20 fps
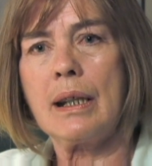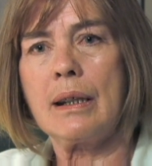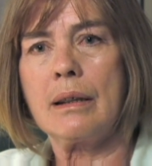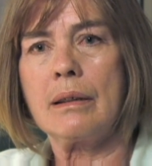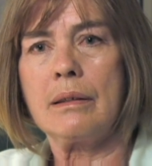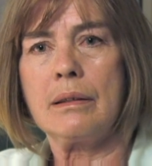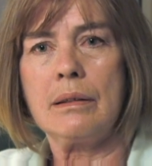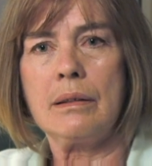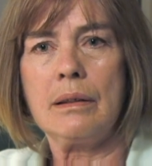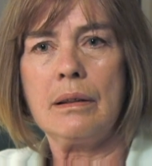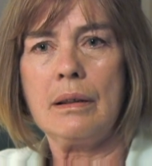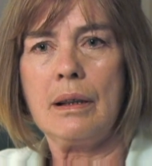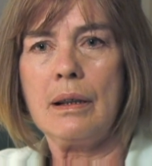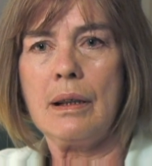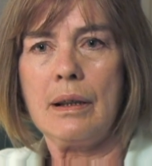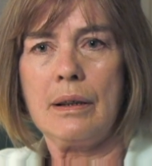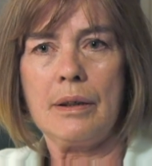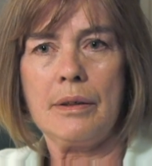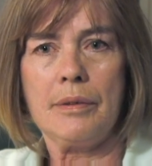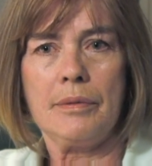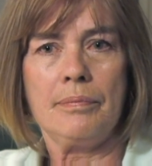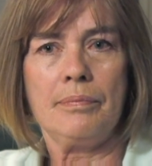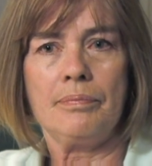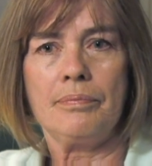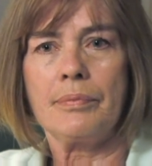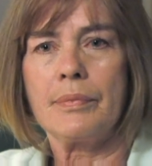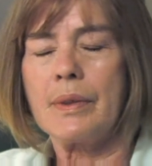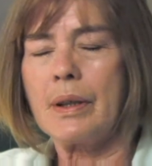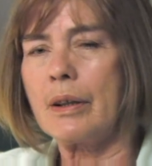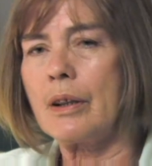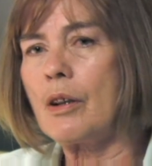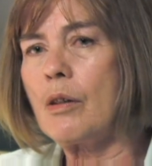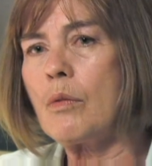and um,